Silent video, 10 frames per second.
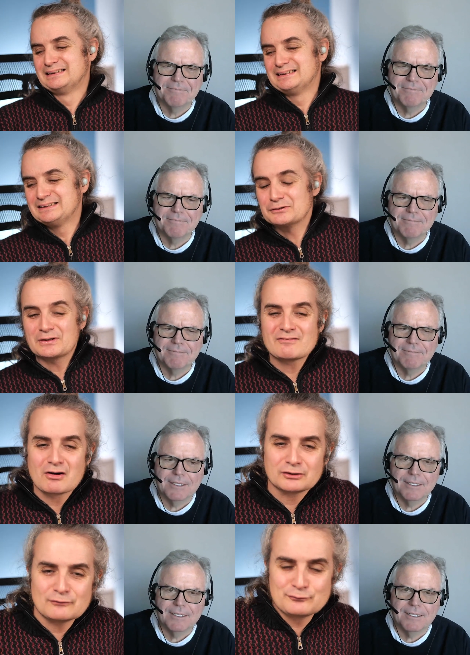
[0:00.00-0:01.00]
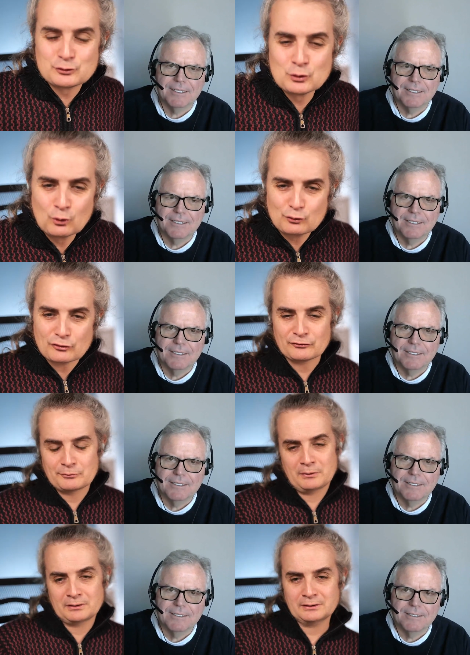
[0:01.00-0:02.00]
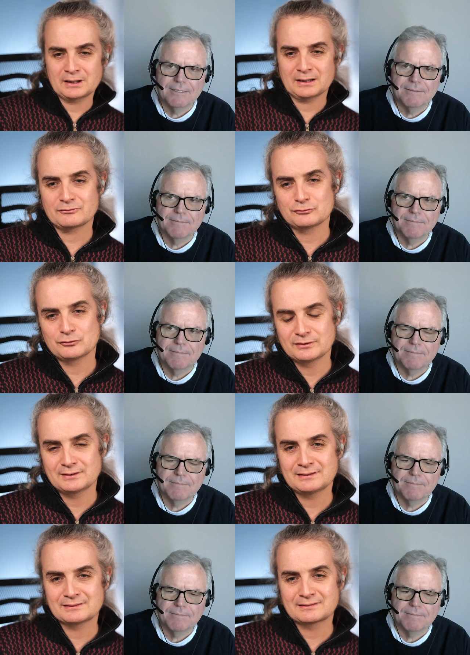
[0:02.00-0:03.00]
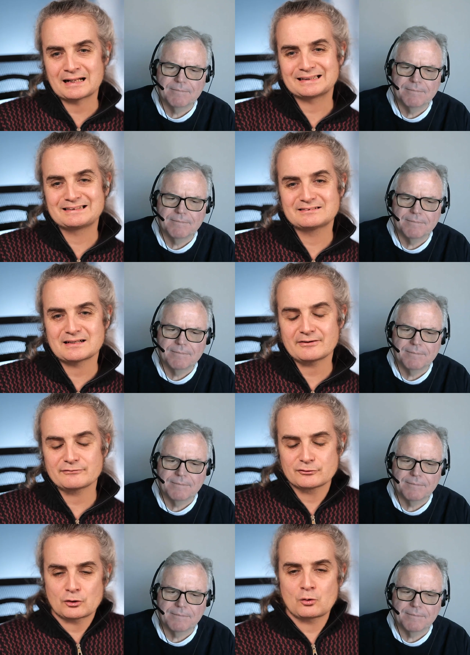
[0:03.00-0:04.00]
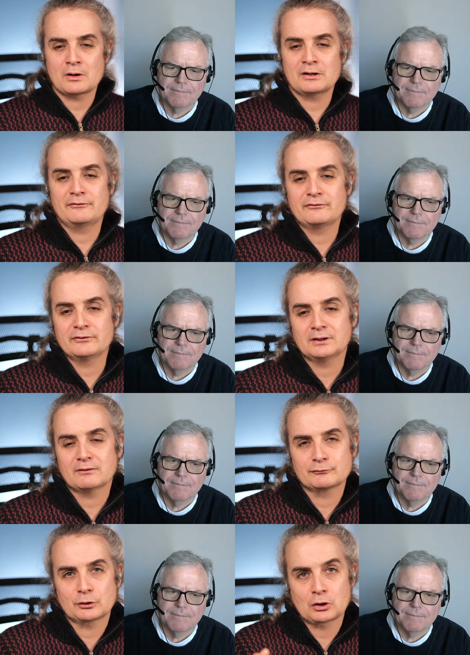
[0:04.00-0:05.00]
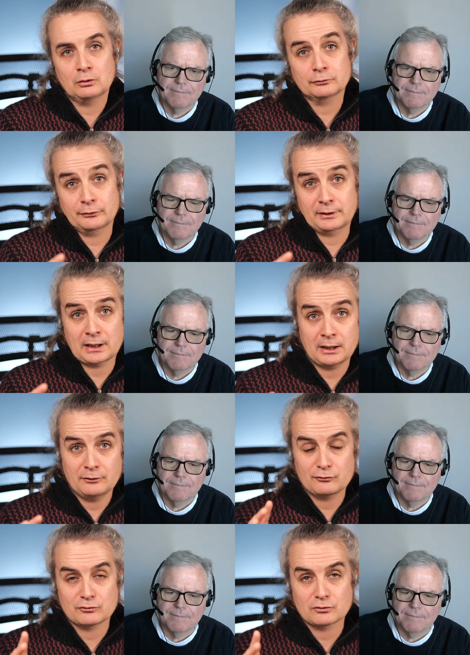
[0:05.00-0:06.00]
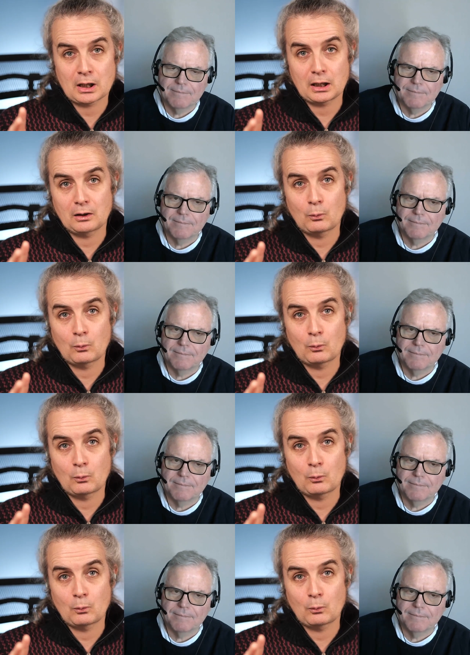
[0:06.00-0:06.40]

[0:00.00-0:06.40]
Speaker 1: So you have a lot of tools on the market that checks the quality of the code against uh,